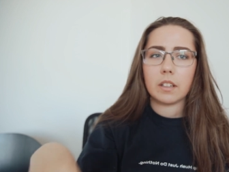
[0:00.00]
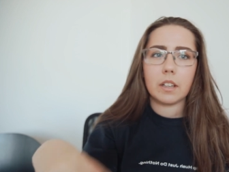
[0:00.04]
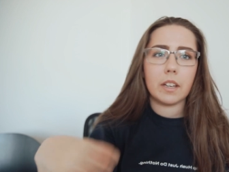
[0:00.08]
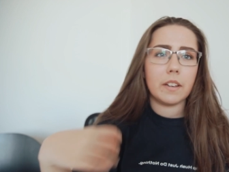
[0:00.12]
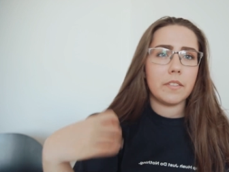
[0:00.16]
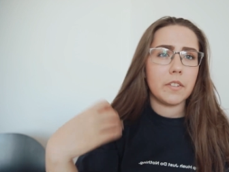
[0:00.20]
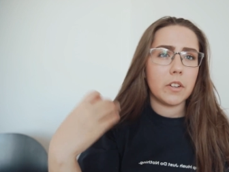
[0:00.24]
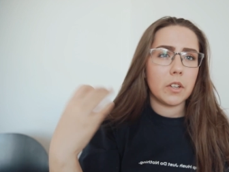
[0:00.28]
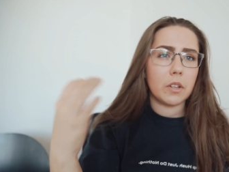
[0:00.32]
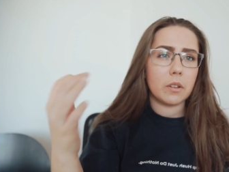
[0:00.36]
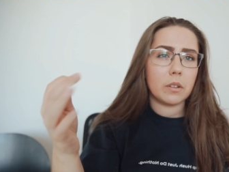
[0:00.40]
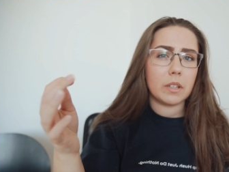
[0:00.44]

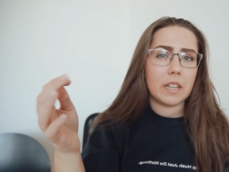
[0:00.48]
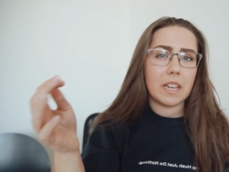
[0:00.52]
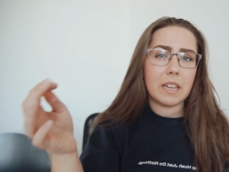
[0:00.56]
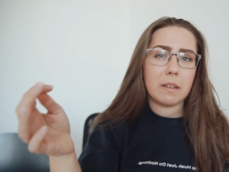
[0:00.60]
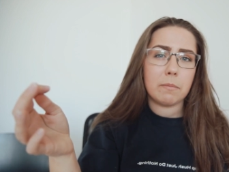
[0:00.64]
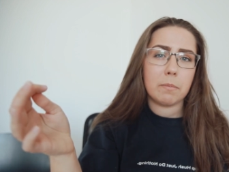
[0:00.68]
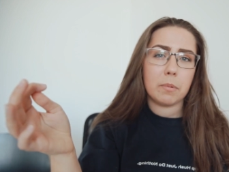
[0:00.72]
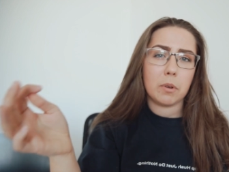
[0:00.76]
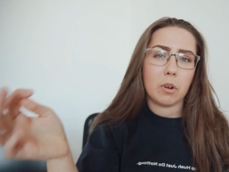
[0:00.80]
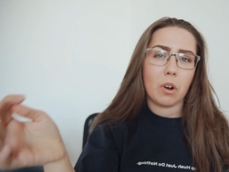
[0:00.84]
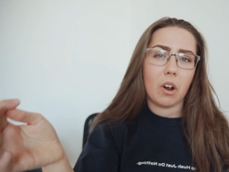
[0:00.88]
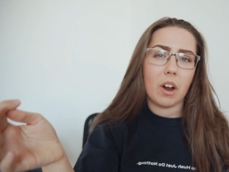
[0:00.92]
If you
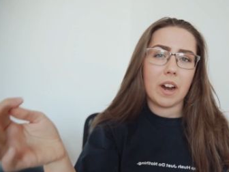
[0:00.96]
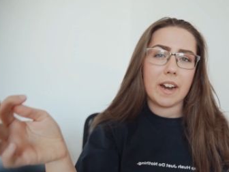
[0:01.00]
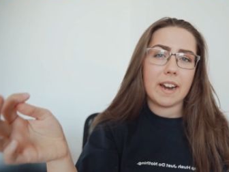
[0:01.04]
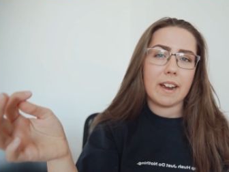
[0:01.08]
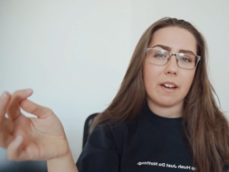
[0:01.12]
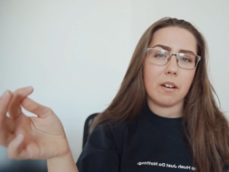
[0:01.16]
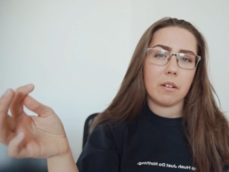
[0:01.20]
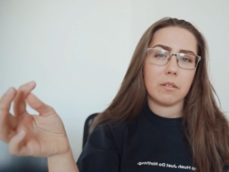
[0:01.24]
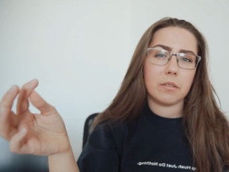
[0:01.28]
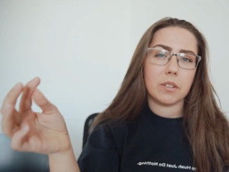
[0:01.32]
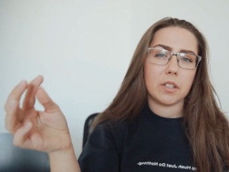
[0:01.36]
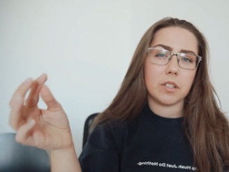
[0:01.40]
keep your eye
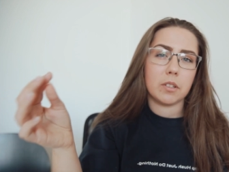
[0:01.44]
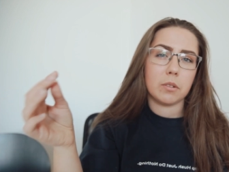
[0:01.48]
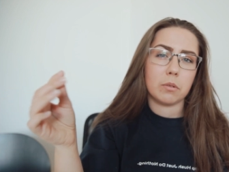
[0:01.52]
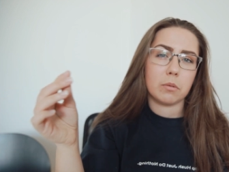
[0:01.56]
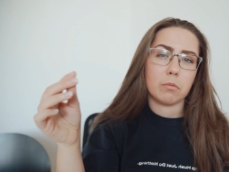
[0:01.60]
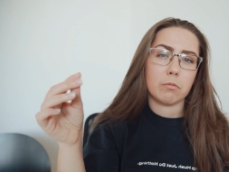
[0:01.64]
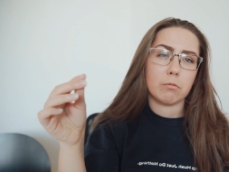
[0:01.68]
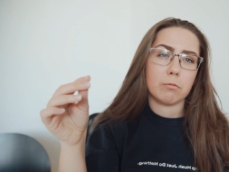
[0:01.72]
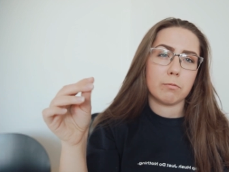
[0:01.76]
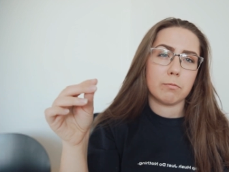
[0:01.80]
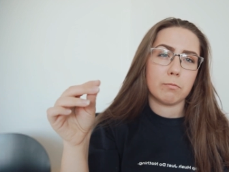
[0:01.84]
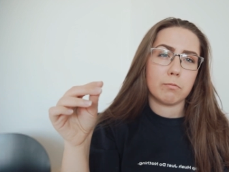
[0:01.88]
out, then
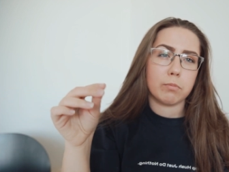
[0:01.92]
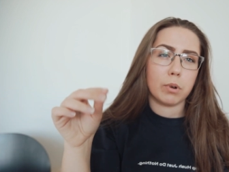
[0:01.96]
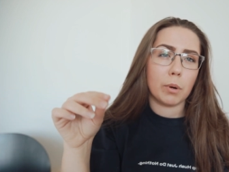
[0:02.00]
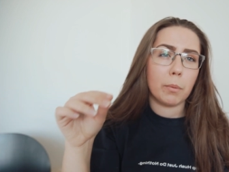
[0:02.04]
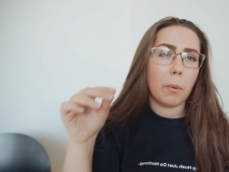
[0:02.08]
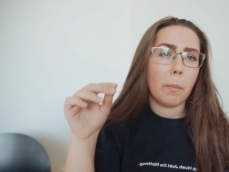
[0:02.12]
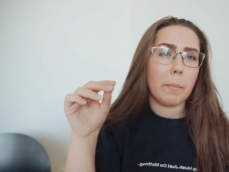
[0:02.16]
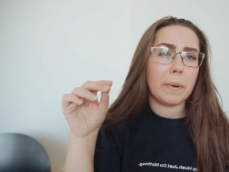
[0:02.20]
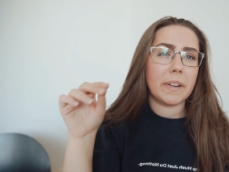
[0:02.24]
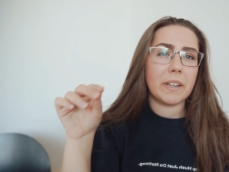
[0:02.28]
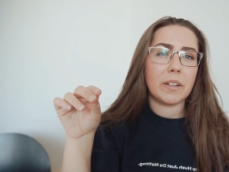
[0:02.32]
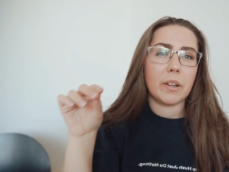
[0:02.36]
you'll
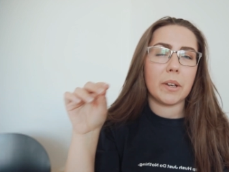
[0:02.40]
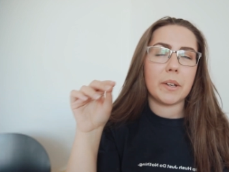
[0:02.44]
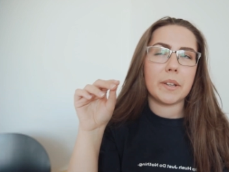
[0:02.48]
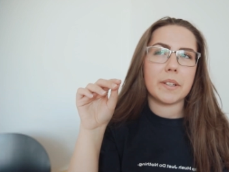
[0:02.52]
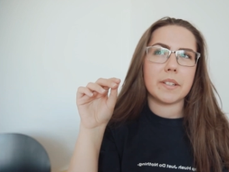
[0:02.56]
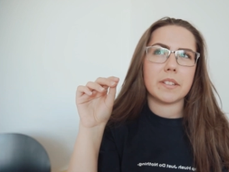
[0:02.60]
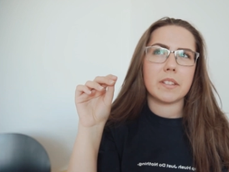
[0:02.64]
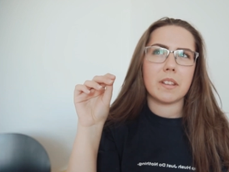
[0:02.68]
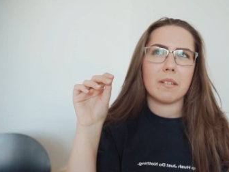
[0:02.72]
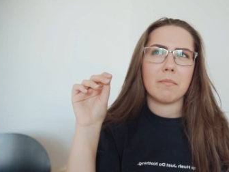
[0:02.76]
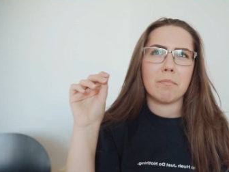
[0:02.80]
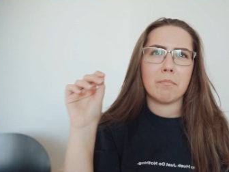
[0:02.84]
probably
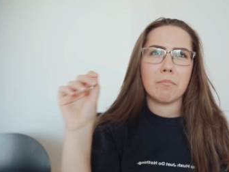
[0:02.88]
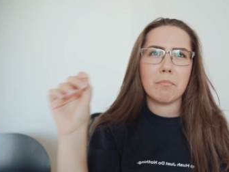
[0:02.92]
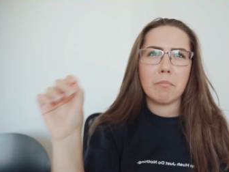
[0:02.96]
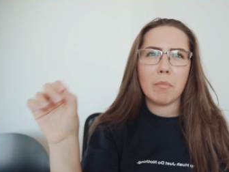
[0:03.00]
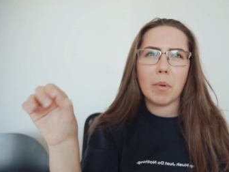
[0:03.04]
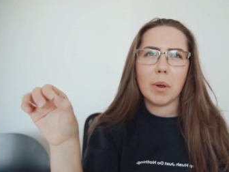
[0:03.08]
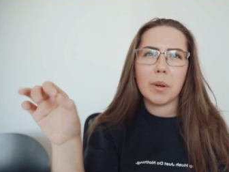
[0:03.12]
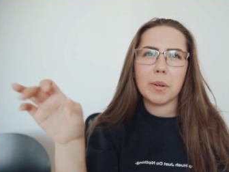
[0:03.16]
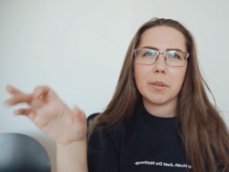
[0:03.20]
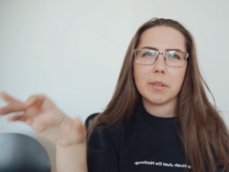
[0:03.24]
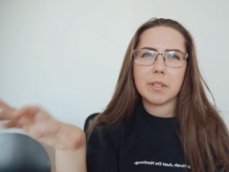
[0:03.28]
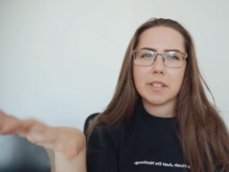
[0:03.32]
notice that
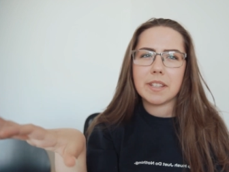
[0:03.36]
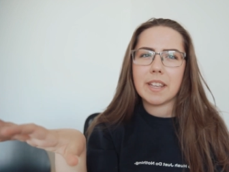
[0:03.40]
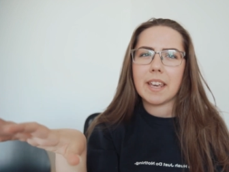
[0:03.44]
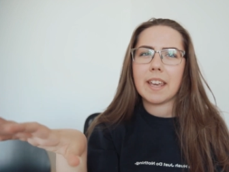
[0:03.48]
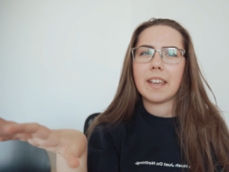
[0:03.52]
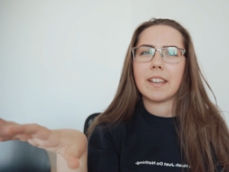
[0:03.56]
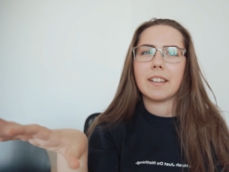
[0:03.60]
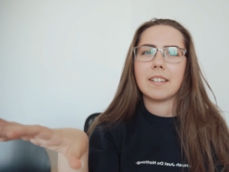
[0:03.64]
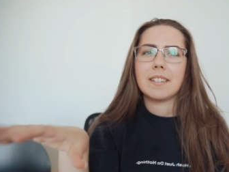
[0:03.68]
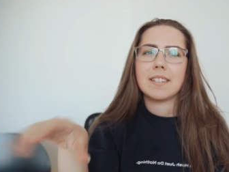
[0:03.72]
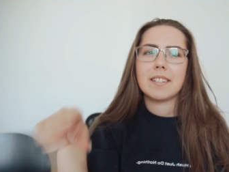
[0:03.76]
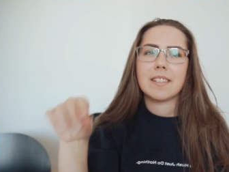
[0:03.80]
most
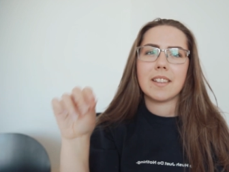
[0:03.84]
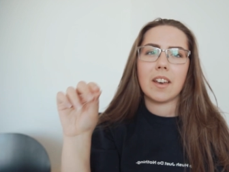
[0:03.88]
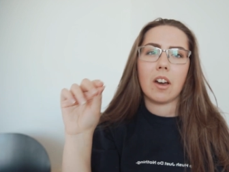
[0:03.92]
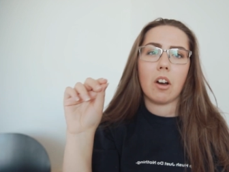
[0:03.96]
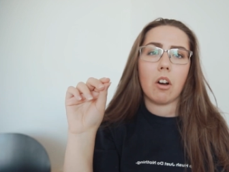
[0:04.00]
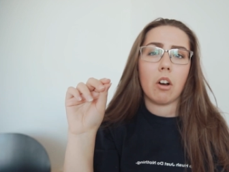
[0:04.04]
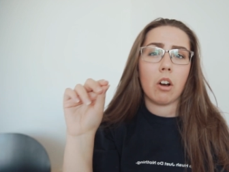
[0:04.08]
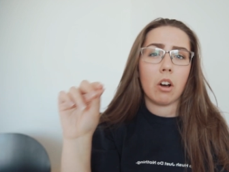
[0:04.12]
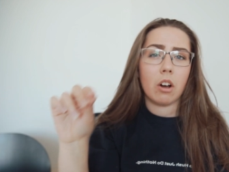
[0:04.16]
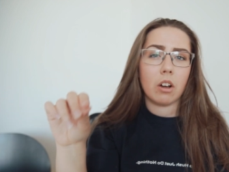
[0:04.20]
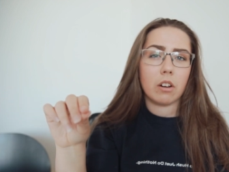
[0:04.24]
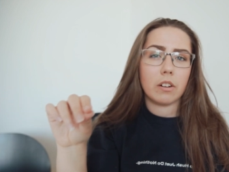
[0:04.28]
things
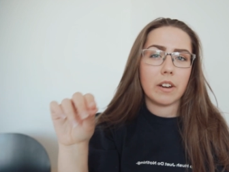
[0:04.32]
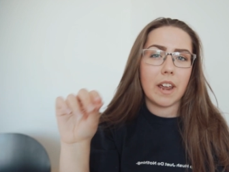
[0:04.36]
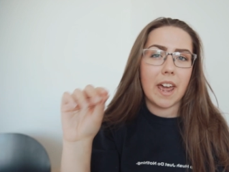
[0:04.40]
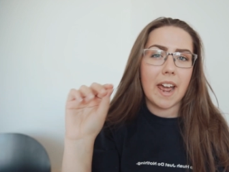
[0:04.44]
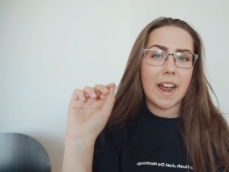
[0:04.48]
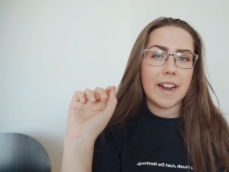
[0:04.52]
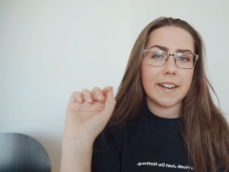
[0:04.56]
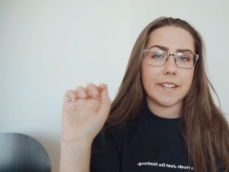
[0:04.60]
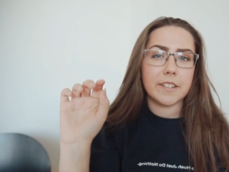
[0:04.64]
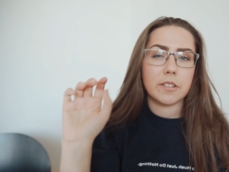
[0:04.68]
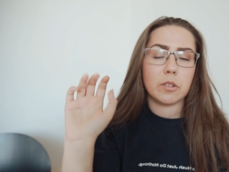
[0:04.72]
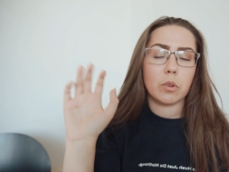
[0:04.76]
that aren't
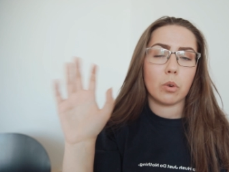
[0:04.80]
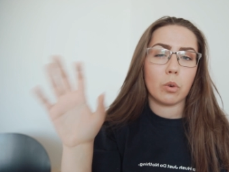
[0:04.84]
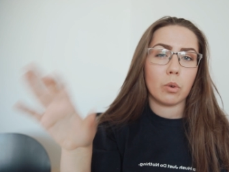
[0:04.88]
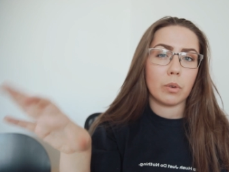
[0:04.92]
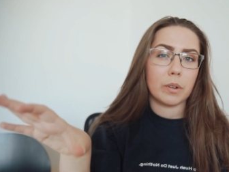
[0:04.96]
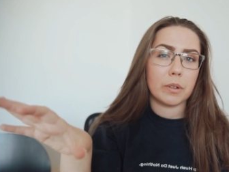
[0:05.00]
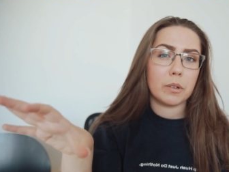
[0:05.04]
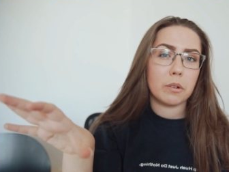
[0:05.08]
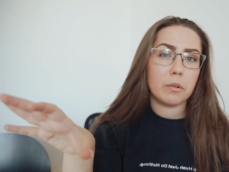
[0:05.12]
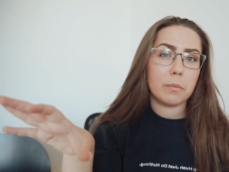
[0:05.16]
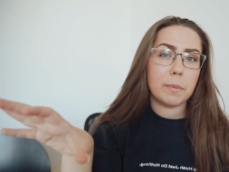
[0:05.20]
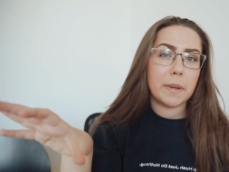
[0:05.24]

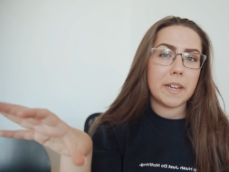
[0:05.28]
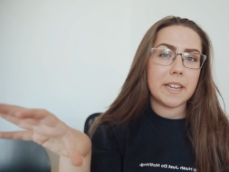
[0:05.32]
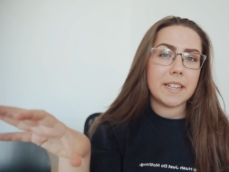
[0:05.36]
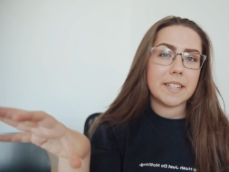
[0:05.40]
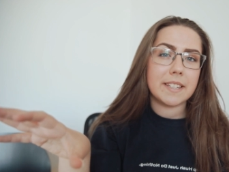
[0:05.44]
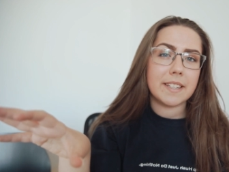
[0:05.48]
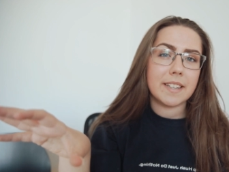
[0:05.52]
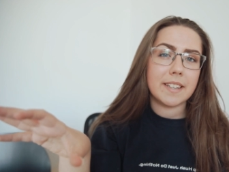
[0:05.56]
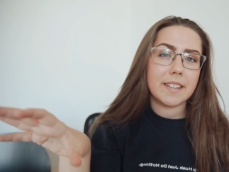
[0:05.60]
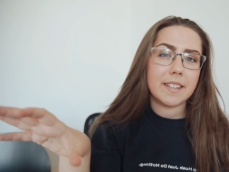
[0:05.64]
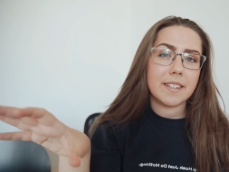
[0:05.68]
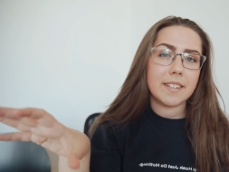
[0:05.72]
editorial
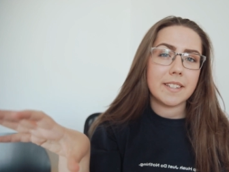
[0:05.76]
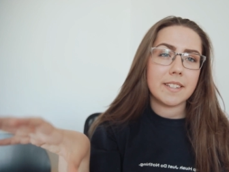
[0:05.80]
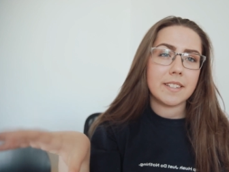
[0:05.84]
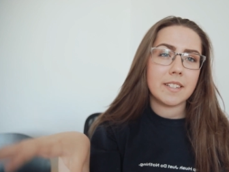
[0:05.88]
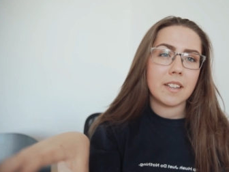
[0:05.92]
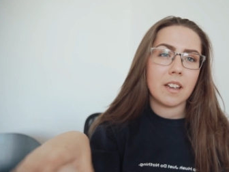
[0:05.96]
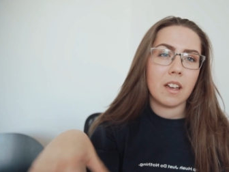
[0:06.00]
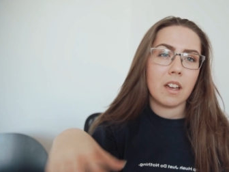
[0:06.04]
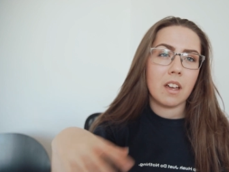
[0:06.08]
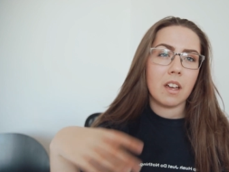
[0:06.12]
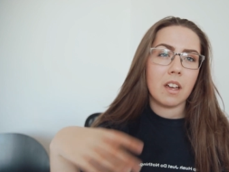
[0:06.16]
pieces